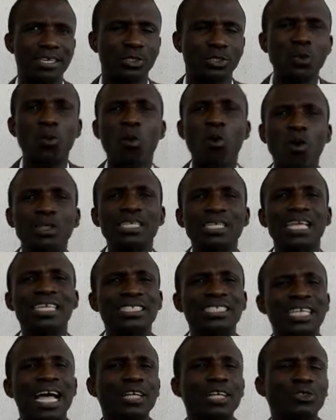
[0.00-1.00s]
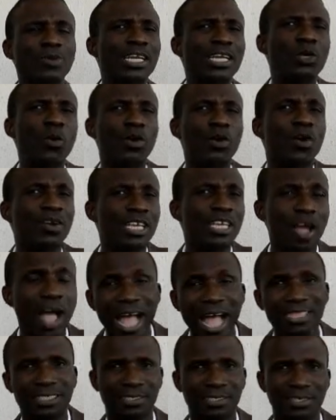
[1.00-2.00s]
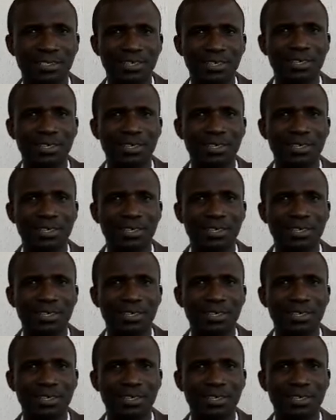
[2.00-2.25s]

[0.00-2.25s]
So what is actually going on in your heart?